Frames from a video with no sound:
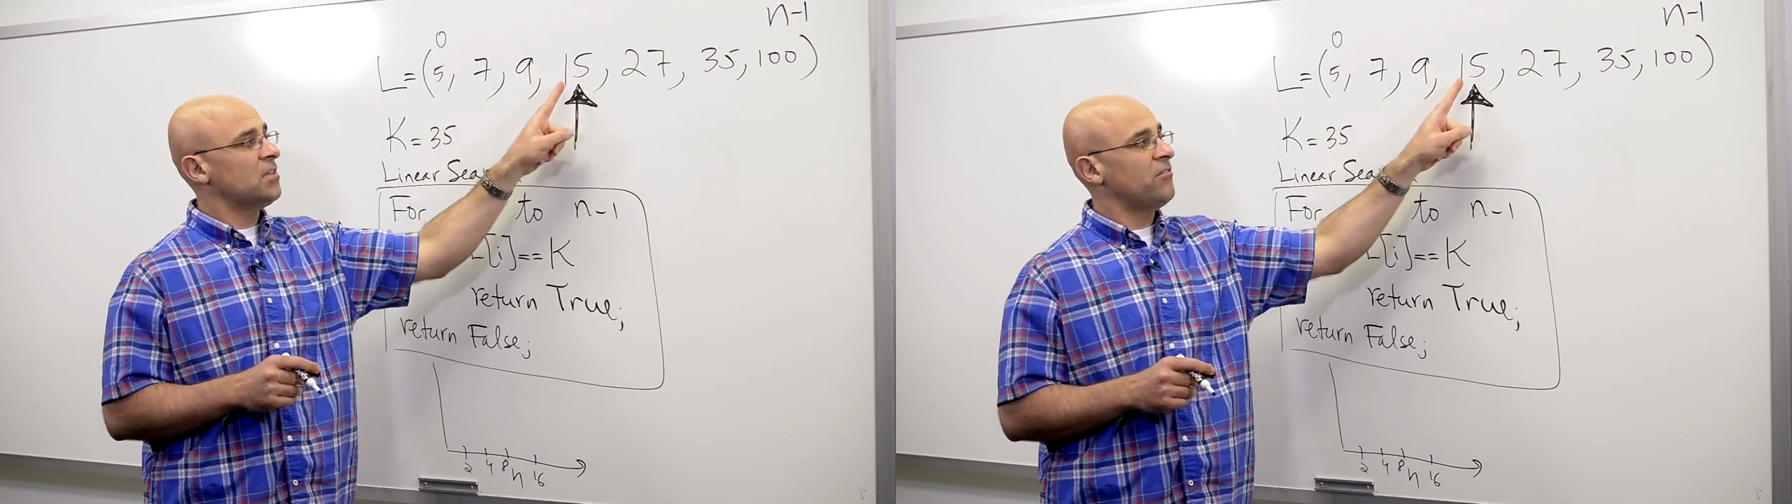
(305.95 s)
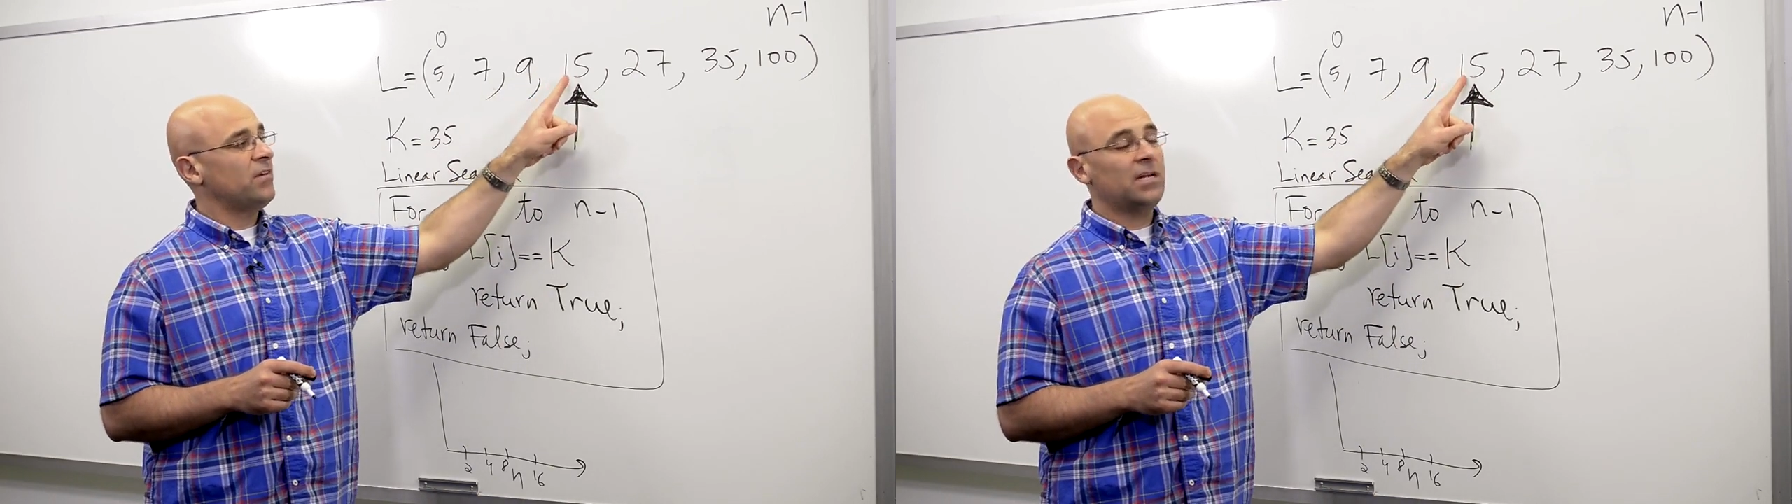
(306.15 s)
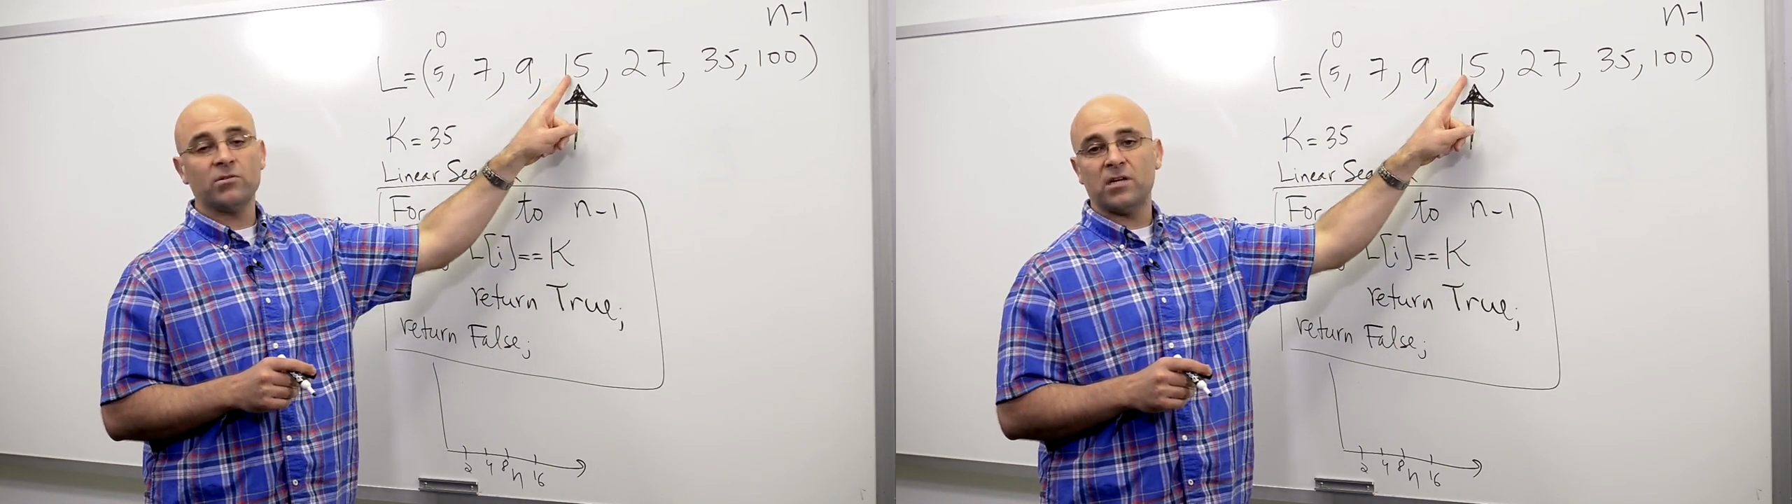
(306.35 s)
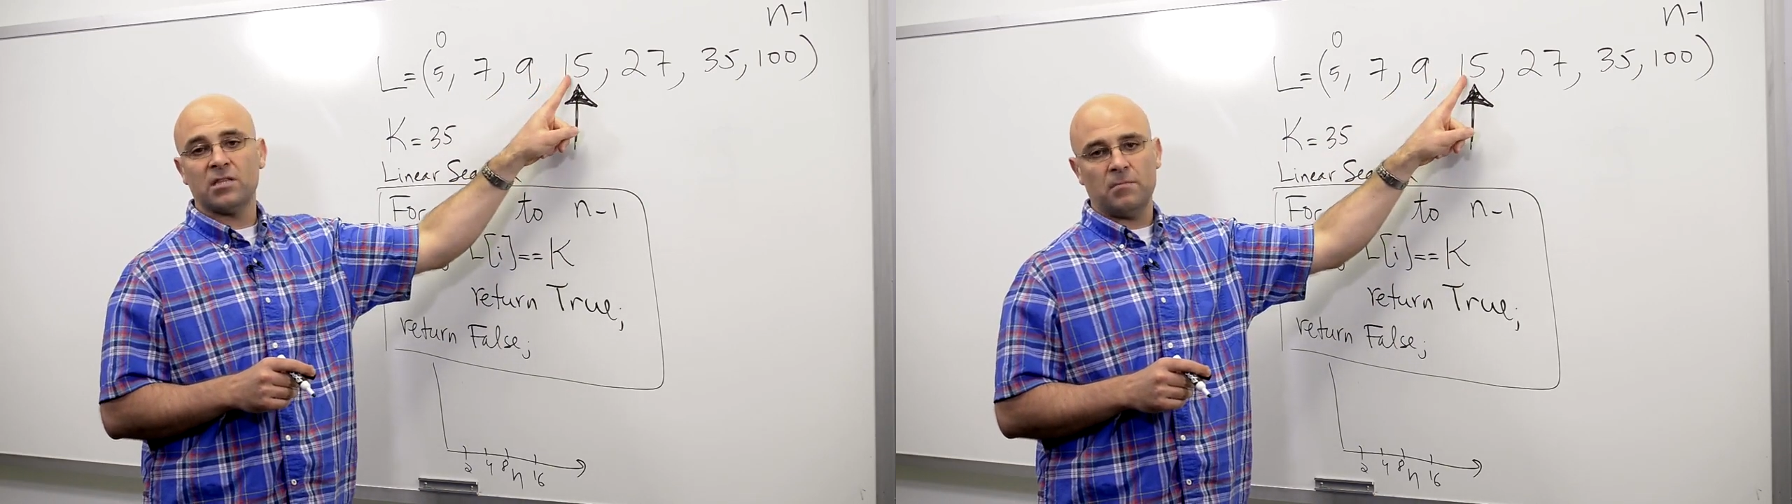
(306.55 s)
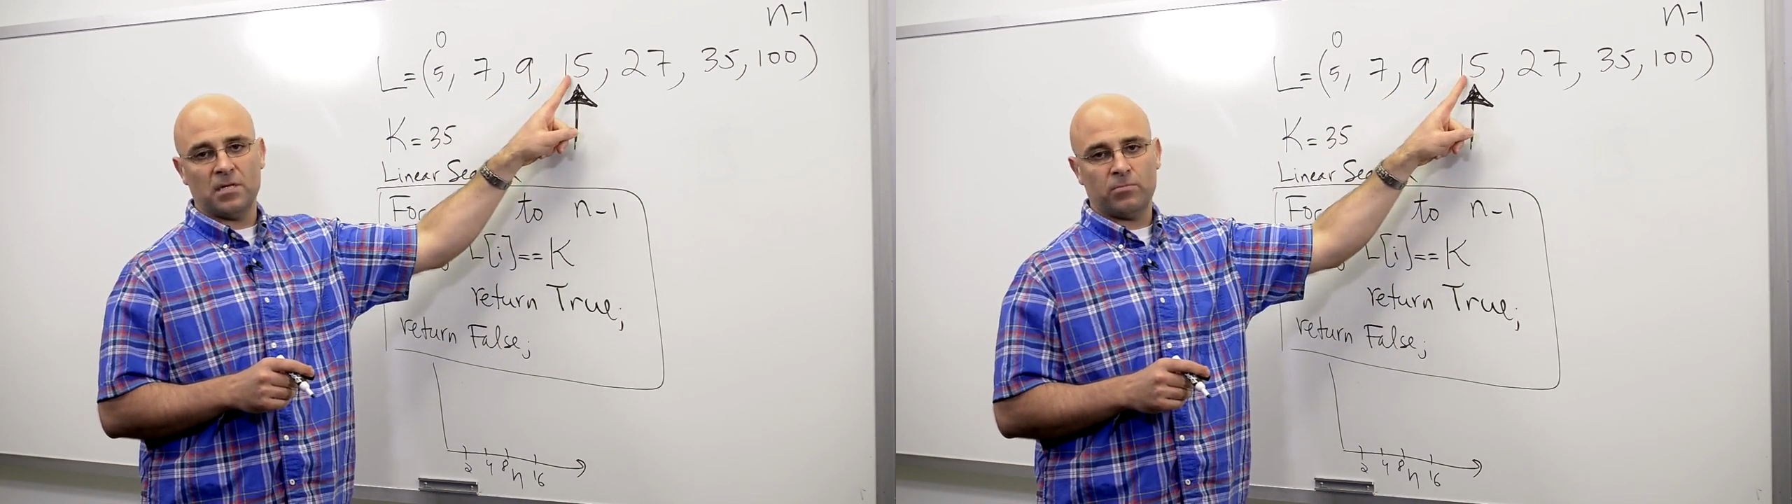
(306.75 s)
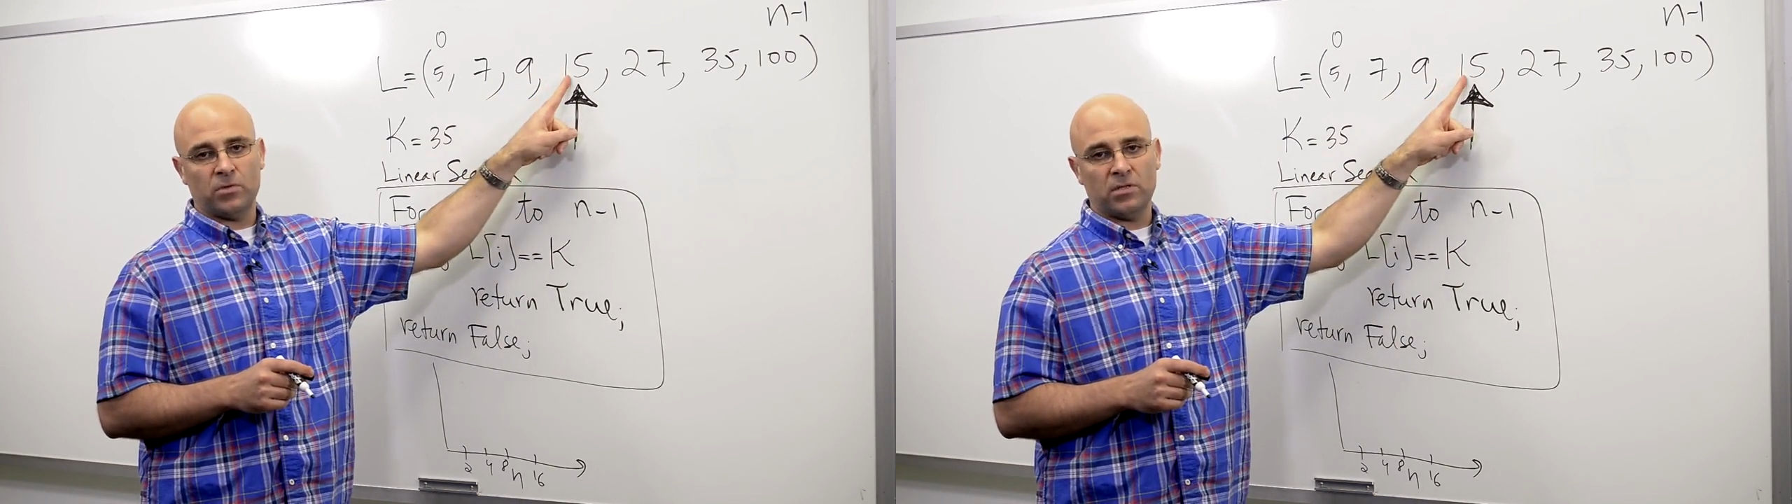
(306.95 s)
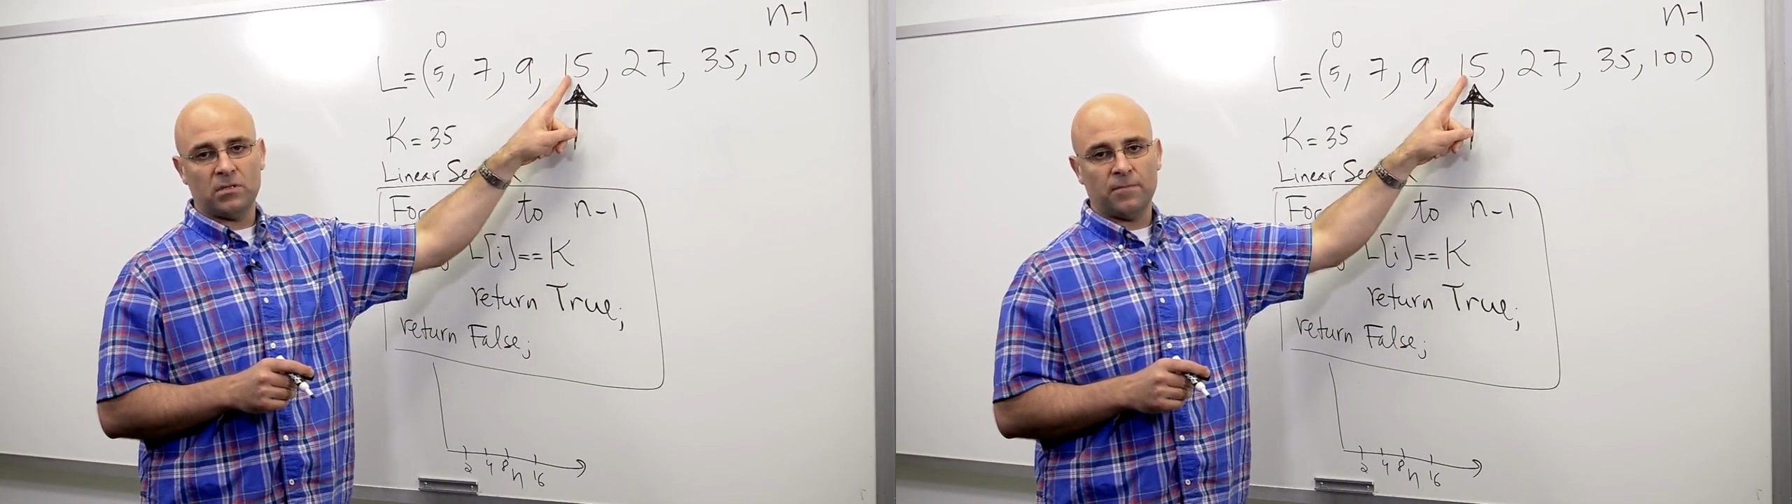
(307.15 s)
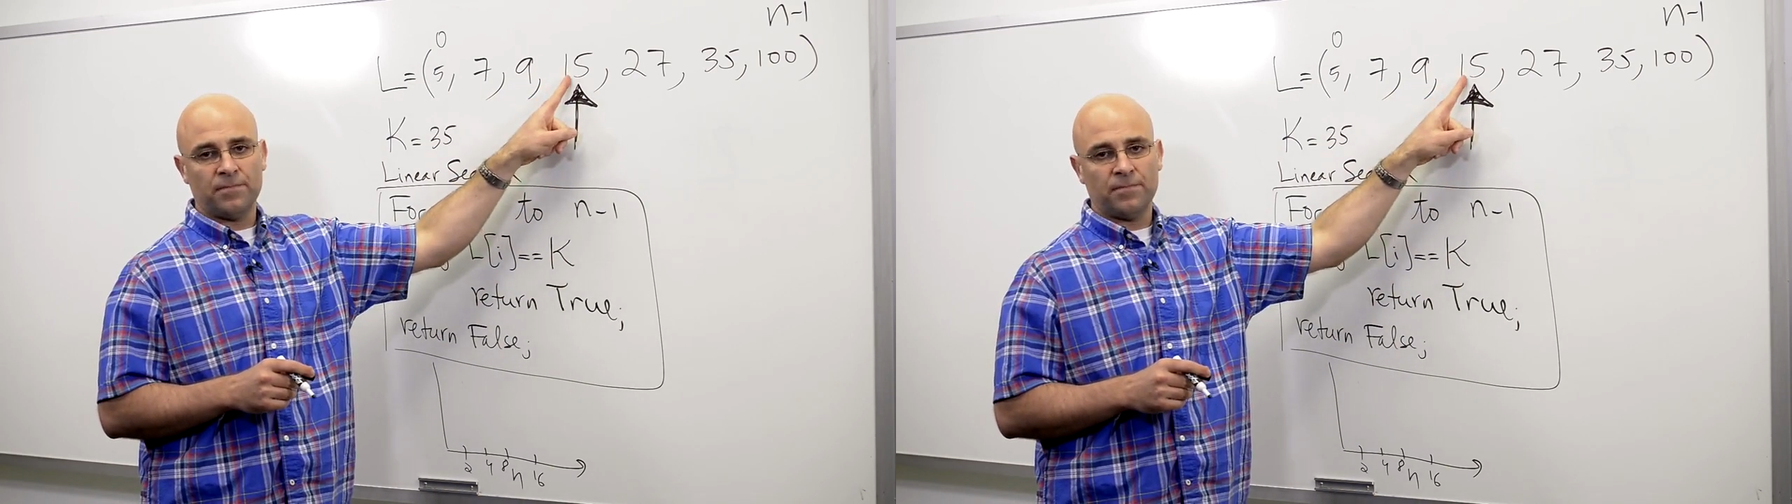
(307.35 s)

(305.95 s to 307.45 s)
the value at the midpoint,